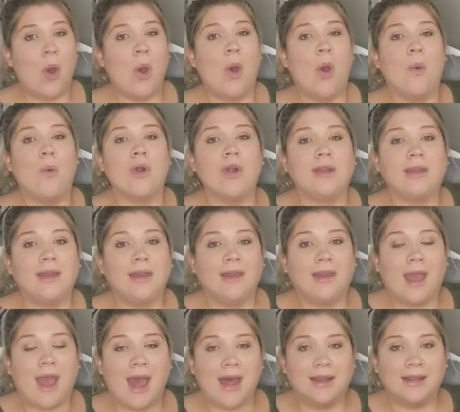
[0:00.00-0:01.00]

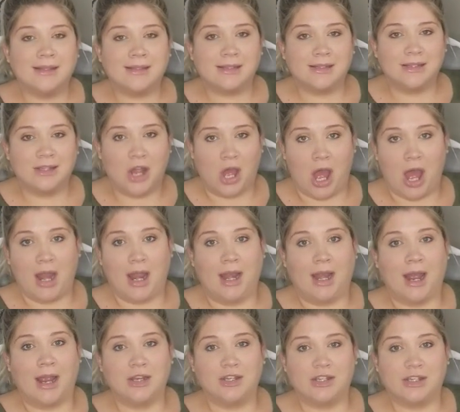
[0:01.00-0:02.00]
working and it's not, and
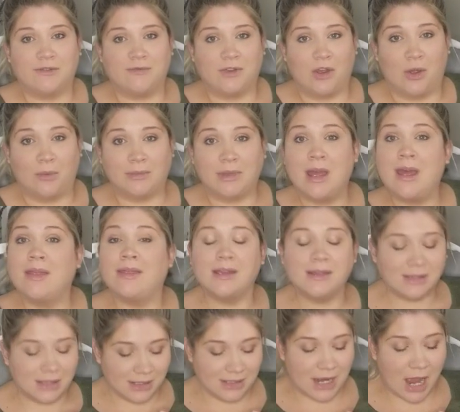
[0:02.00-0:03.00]
I just filmed
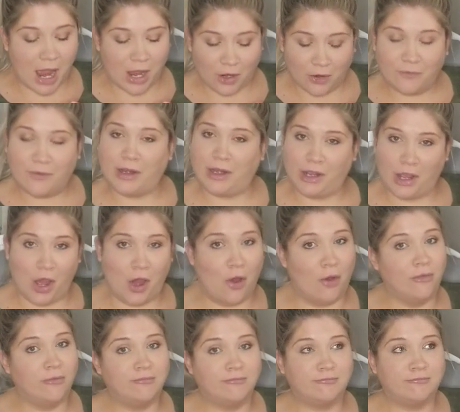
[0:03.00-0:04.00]
this entire
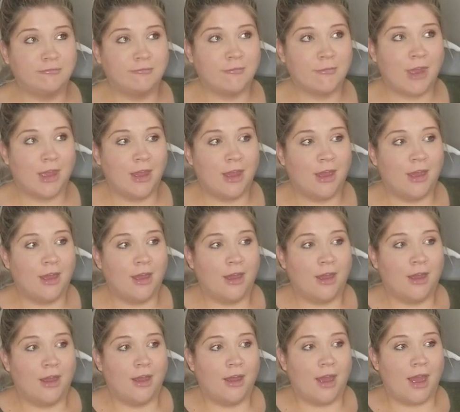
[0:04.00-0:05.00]
video
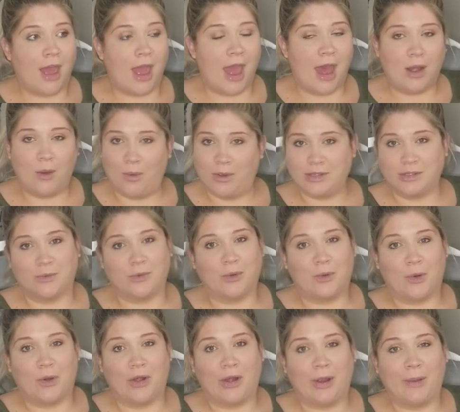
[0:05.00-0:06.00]
and it wasn't
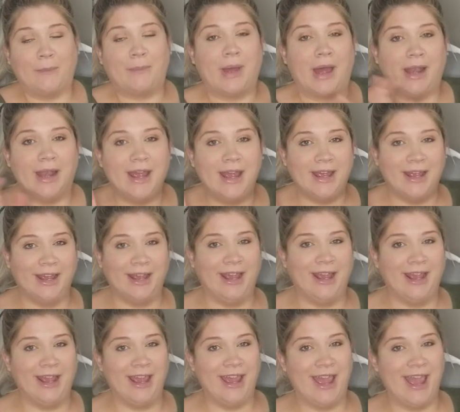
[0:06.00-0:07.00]
recording. But
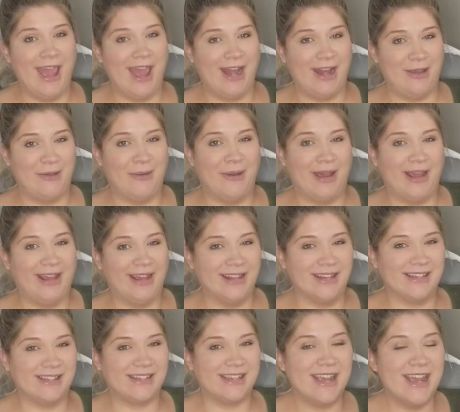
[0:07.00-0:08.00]

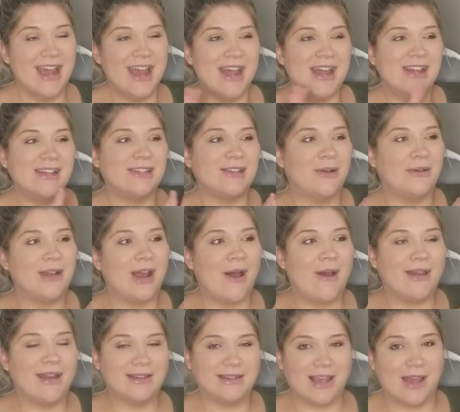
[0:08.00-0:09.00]
anyways, so now
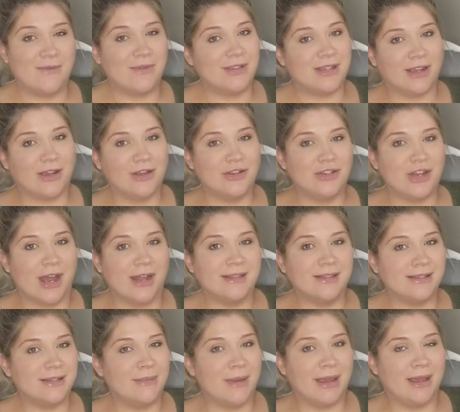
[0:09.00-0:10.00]
I guess I have a second
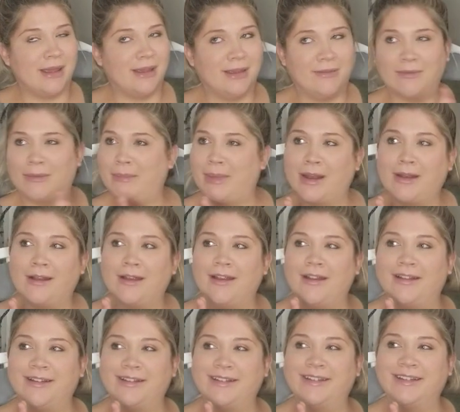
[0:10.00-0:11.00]
chance to make it even better.
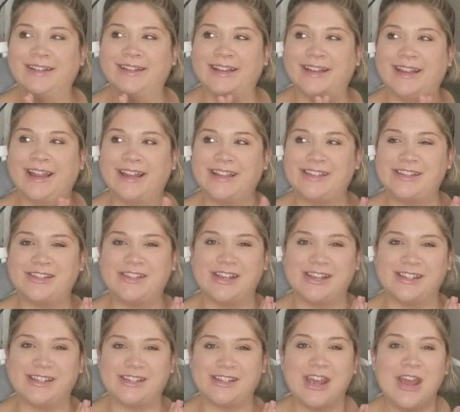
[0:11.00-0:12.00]
Let's
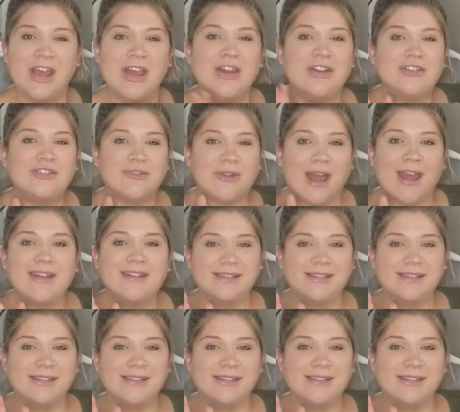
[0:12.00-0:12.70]
just try and